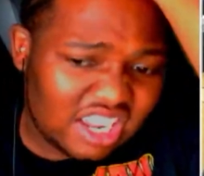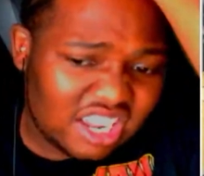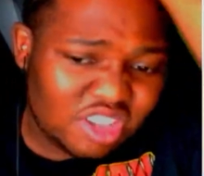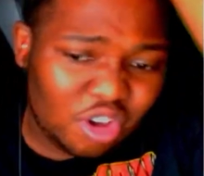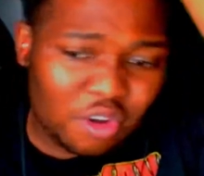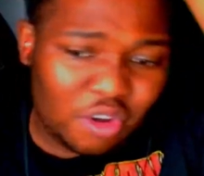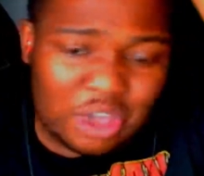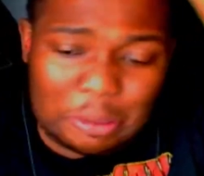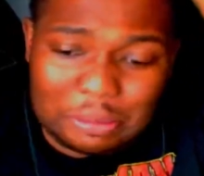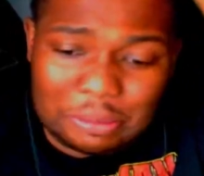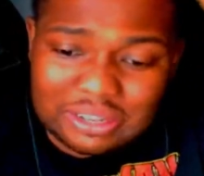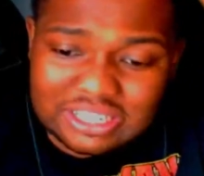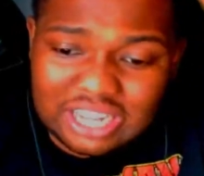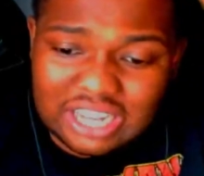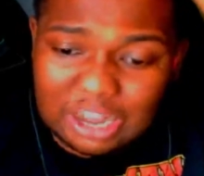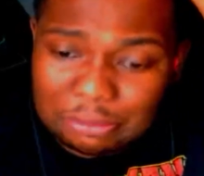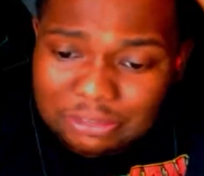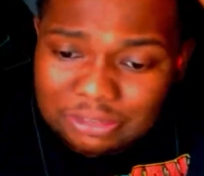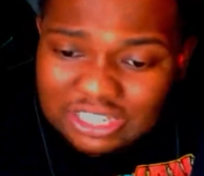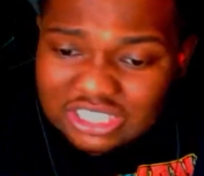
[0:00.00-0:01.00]
Yo, he been
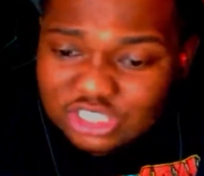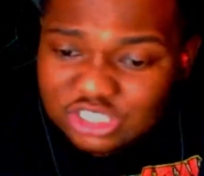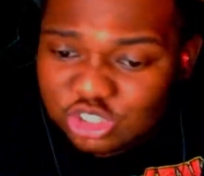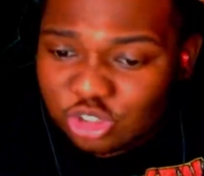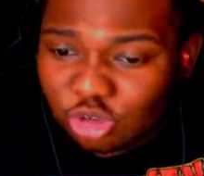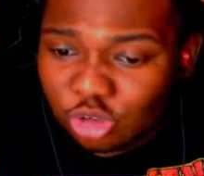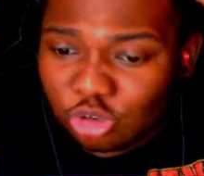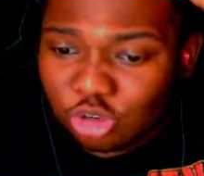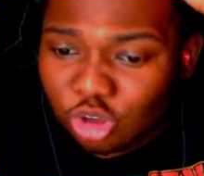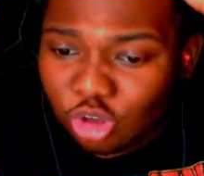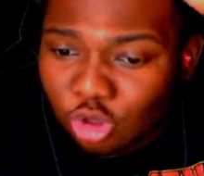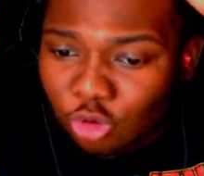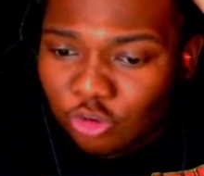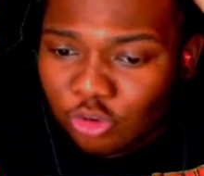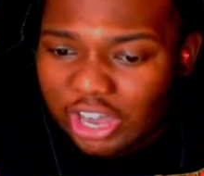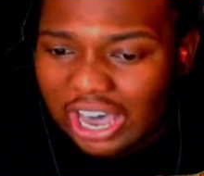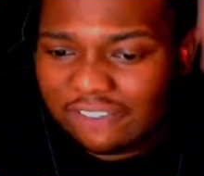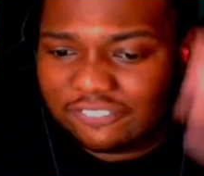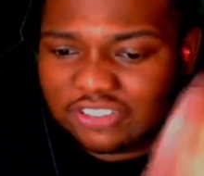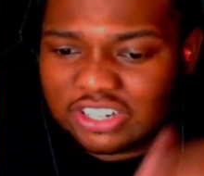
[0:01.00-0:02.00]
dominating so long.
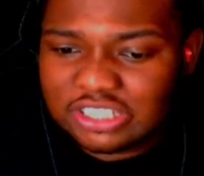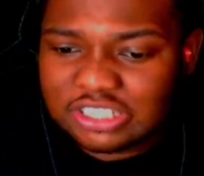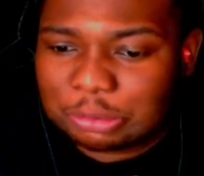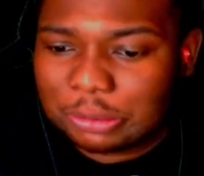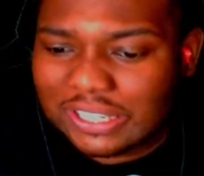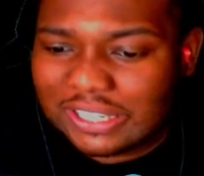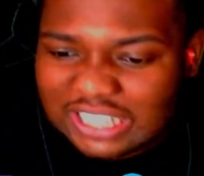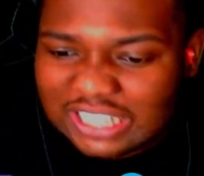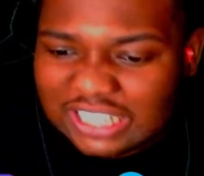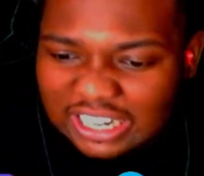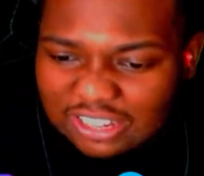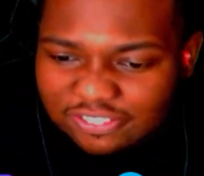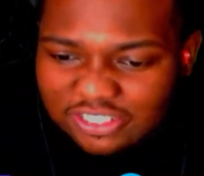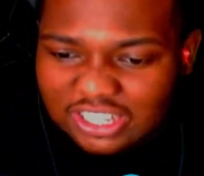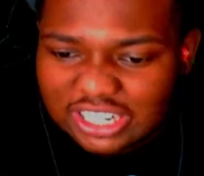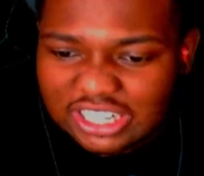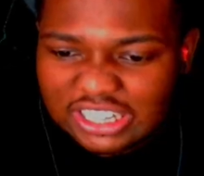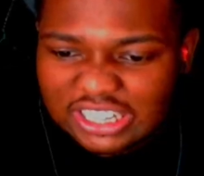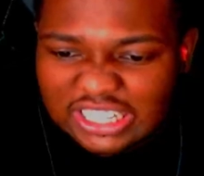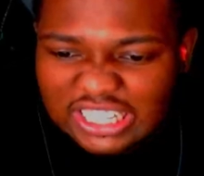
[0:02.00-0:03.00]
Half of these plays not
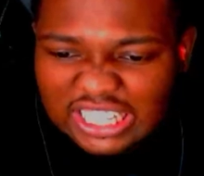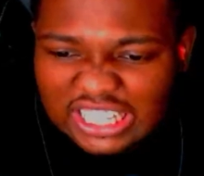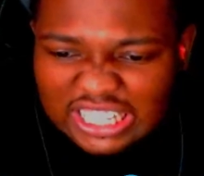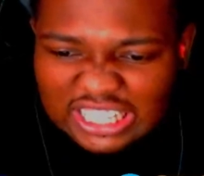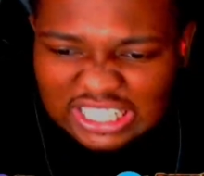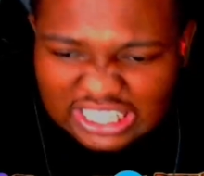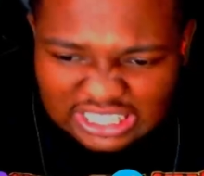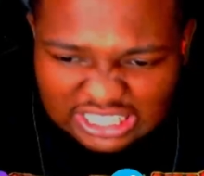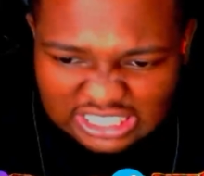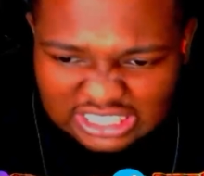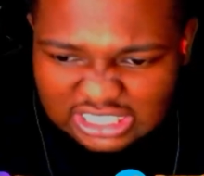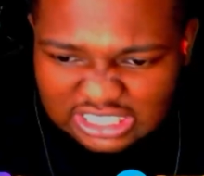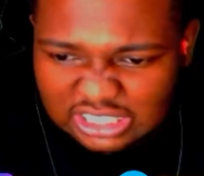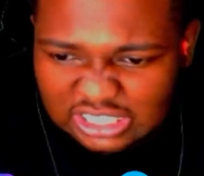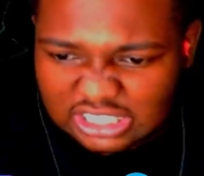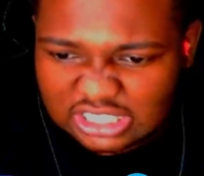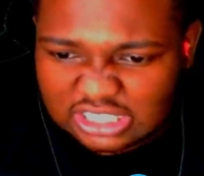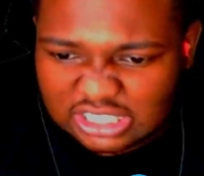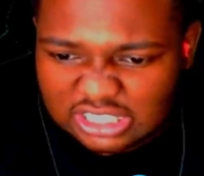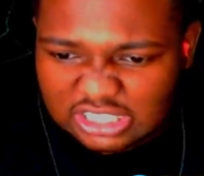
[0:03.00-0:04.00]
even in the league.
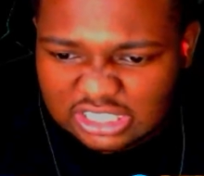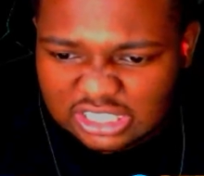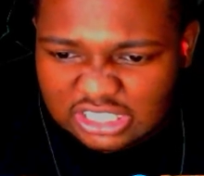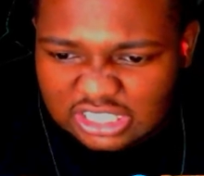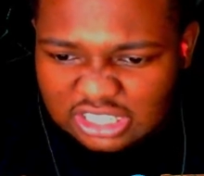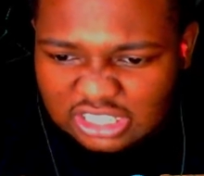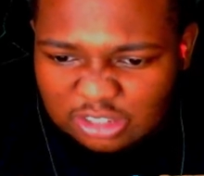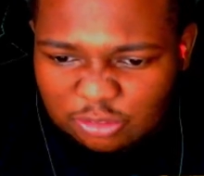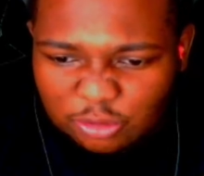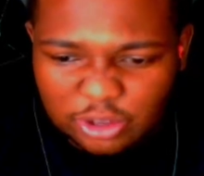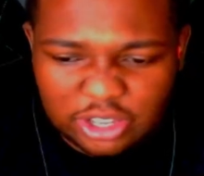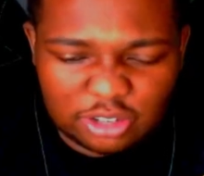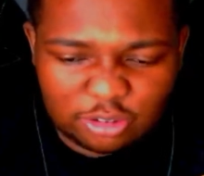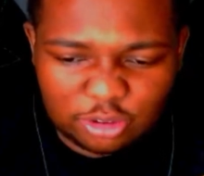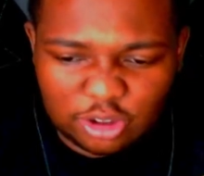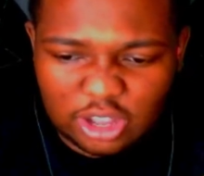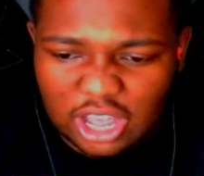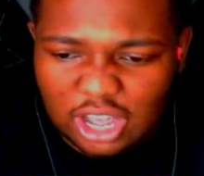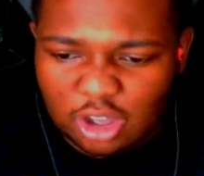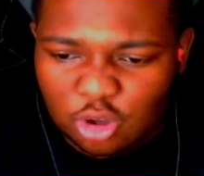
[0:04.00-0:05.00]
Wait,
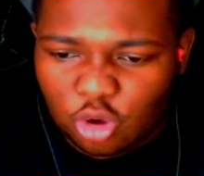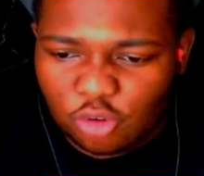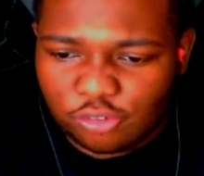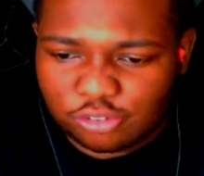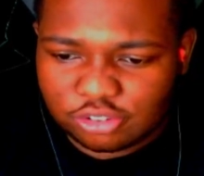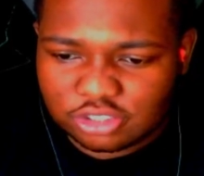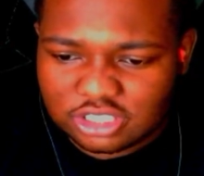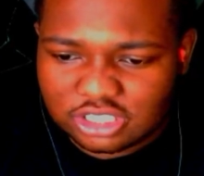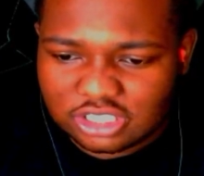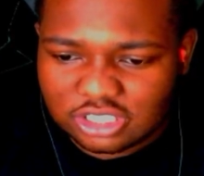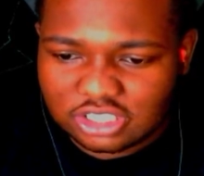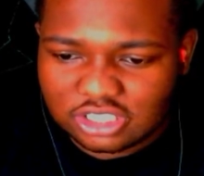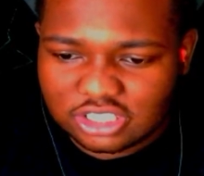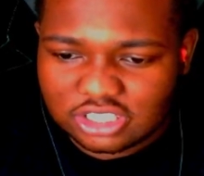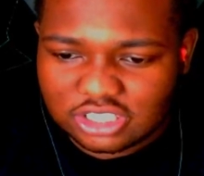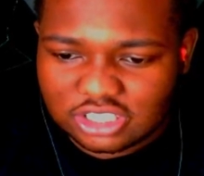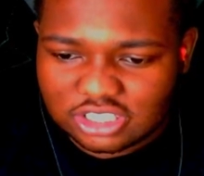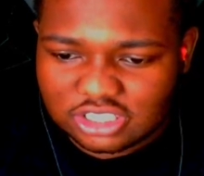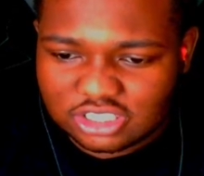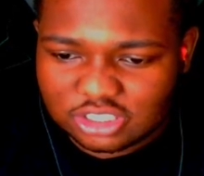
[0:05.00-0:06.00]
well, Al Horford's in the
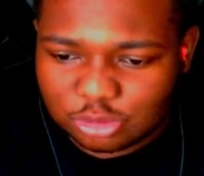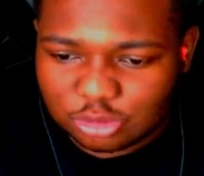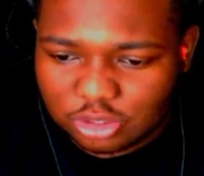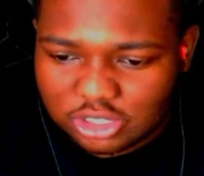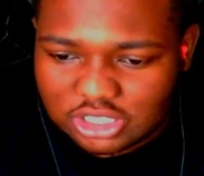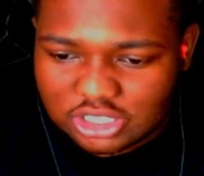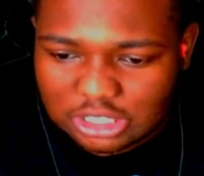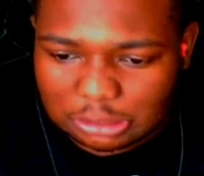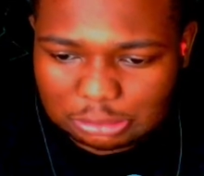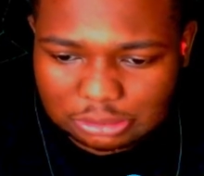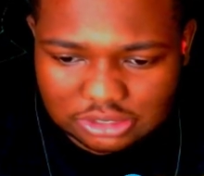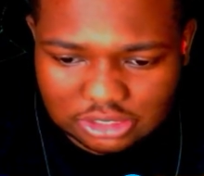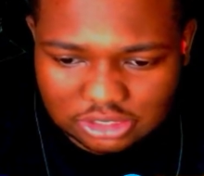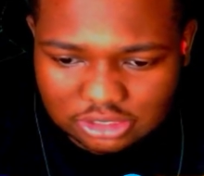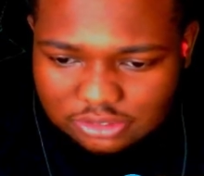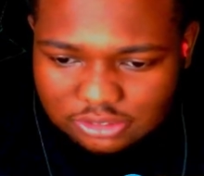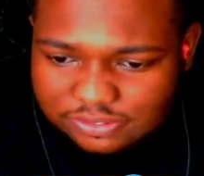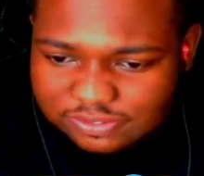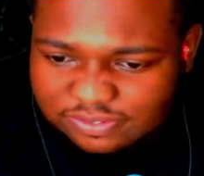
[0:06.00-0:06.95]
league. He just won the championship.